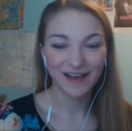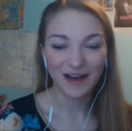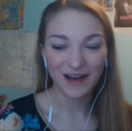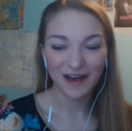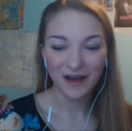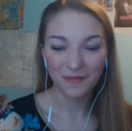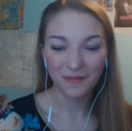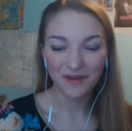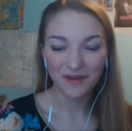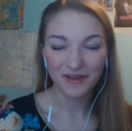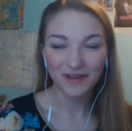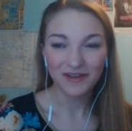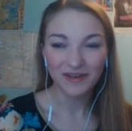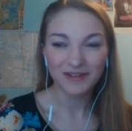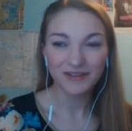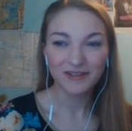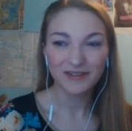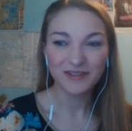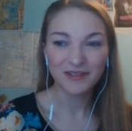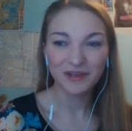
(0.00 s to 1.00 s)
Um,
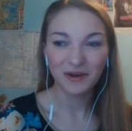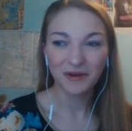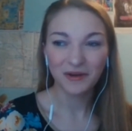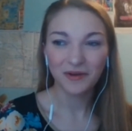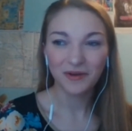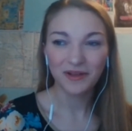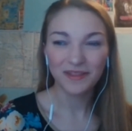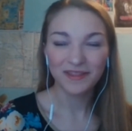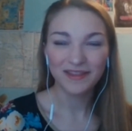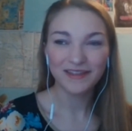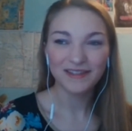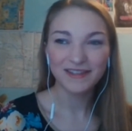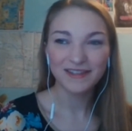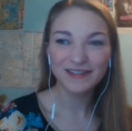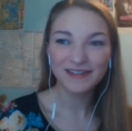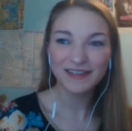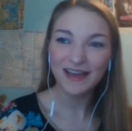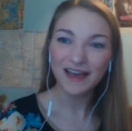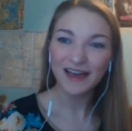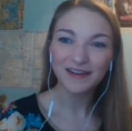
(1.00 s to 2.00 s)
so this is
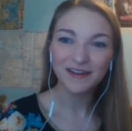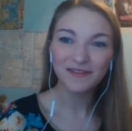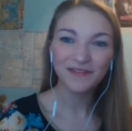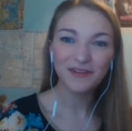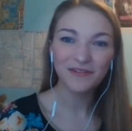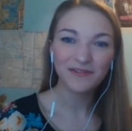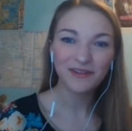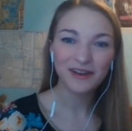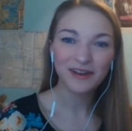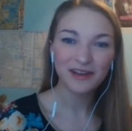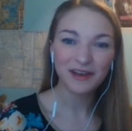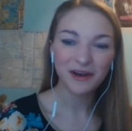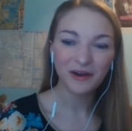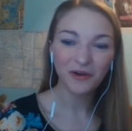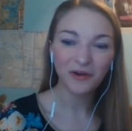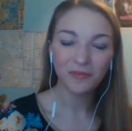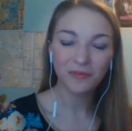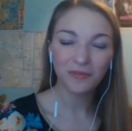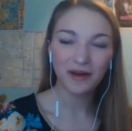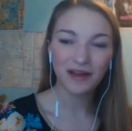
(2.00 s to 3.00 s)
the end of the
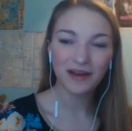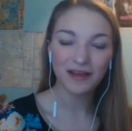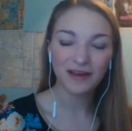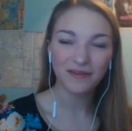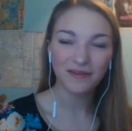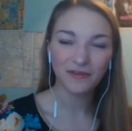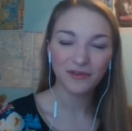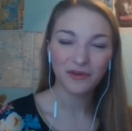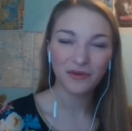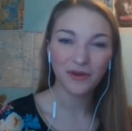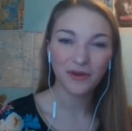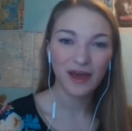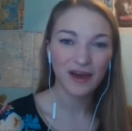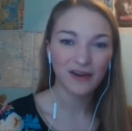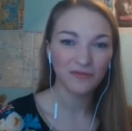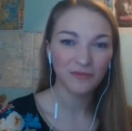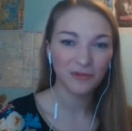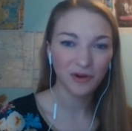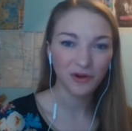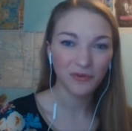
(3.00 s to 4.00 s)
video, but if you
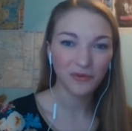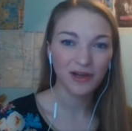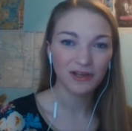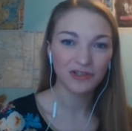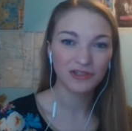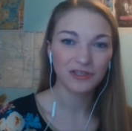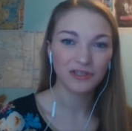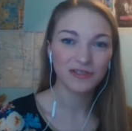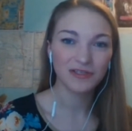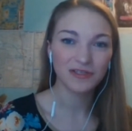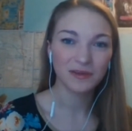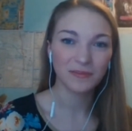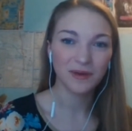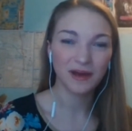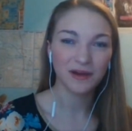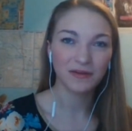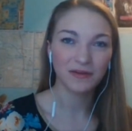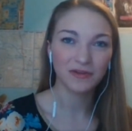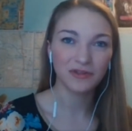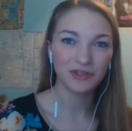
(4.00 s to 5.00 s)
have more questions
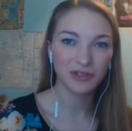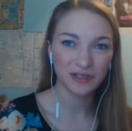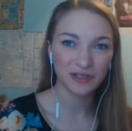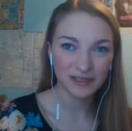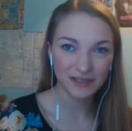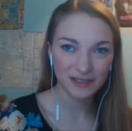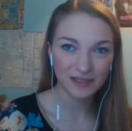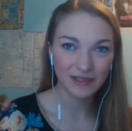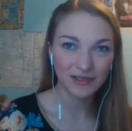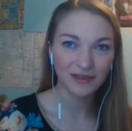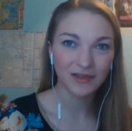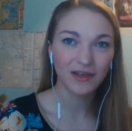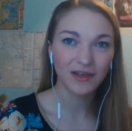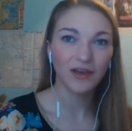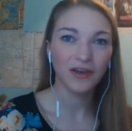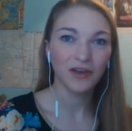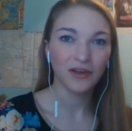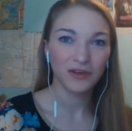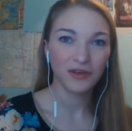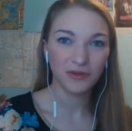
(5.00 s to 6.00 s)
about Judson
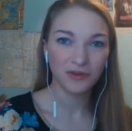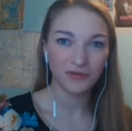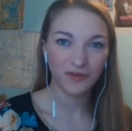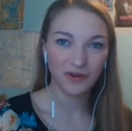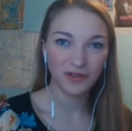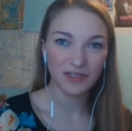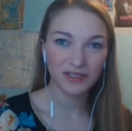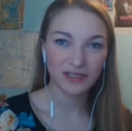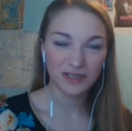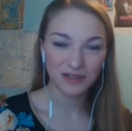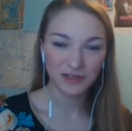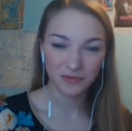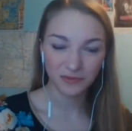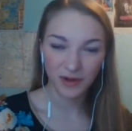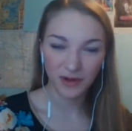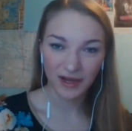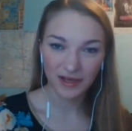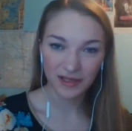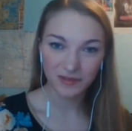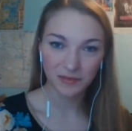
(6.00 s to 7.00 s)
University's
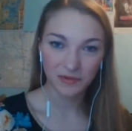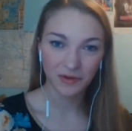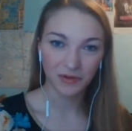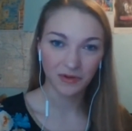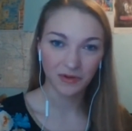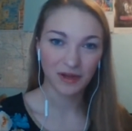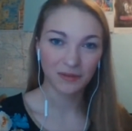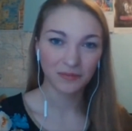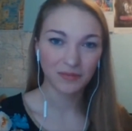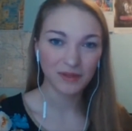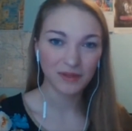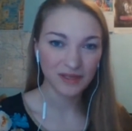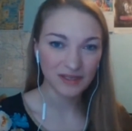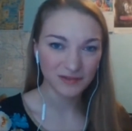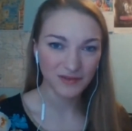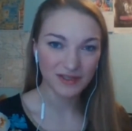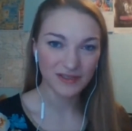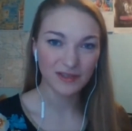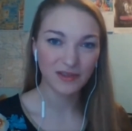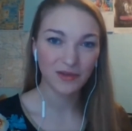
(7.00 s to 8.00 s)
RISE program, please
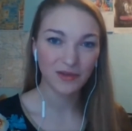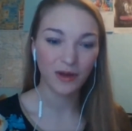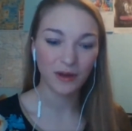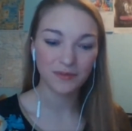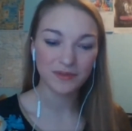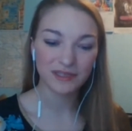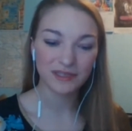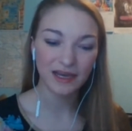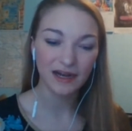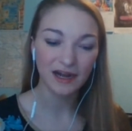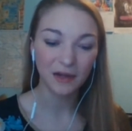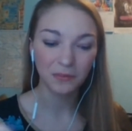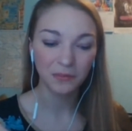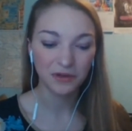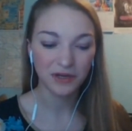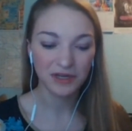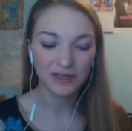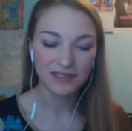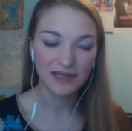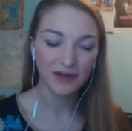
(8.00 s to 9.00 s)
visit the website. I'll
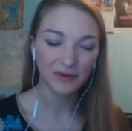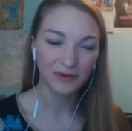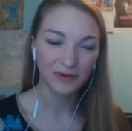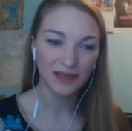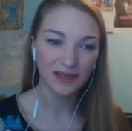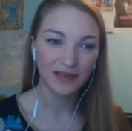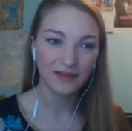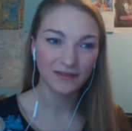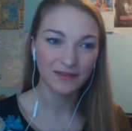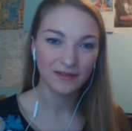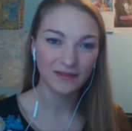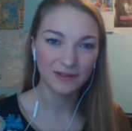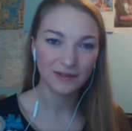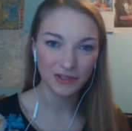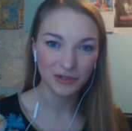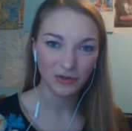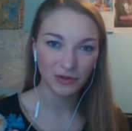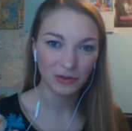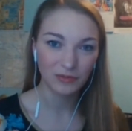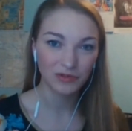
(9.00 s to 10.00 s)
put it down in the
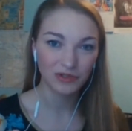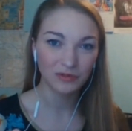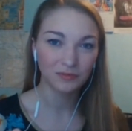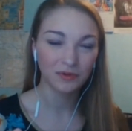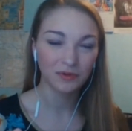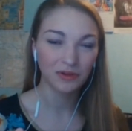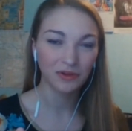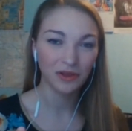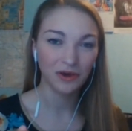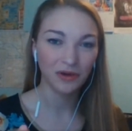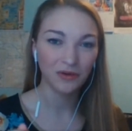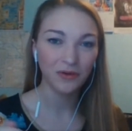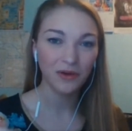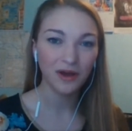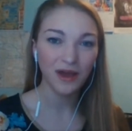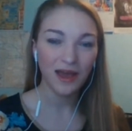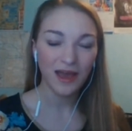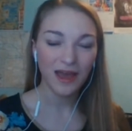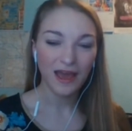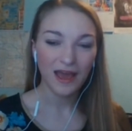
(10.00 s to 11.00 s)
description below.
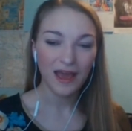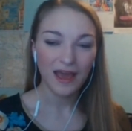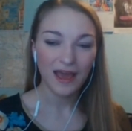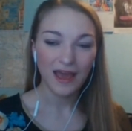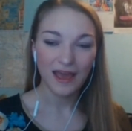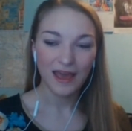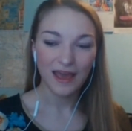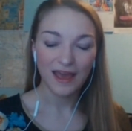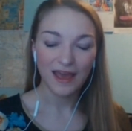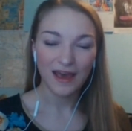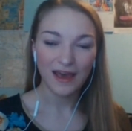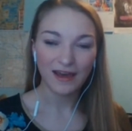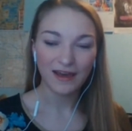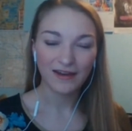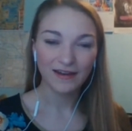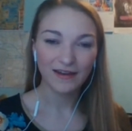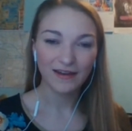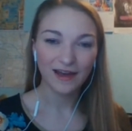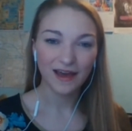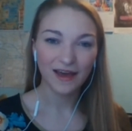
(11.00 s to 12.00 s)

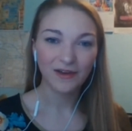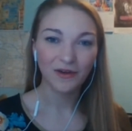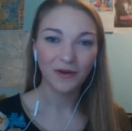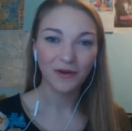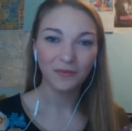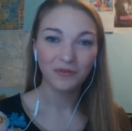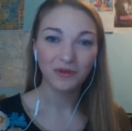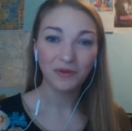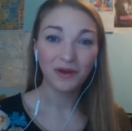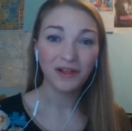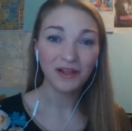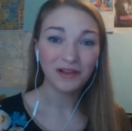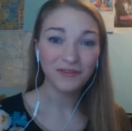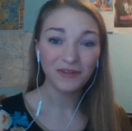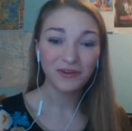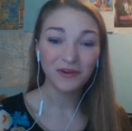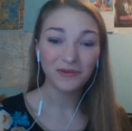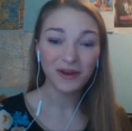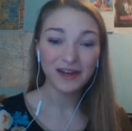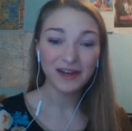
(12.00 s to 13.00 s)
And I hope you all have
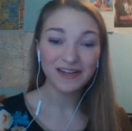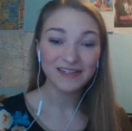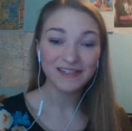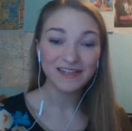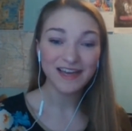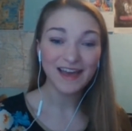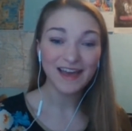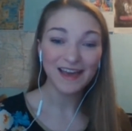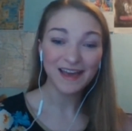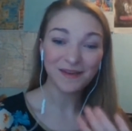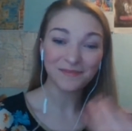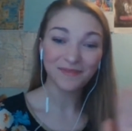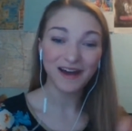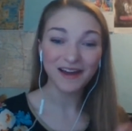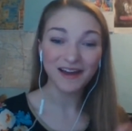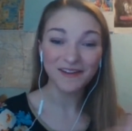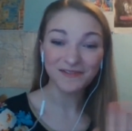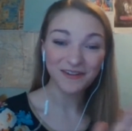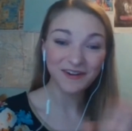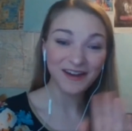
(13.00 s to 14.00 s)
a great day.
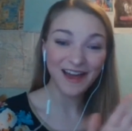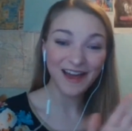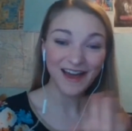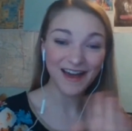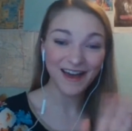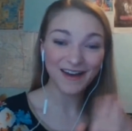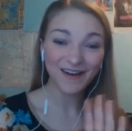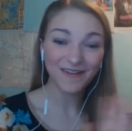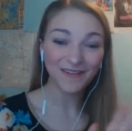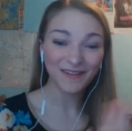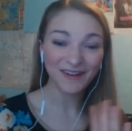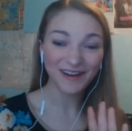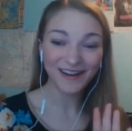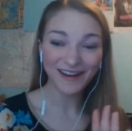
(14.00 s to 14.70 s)
Bye for now.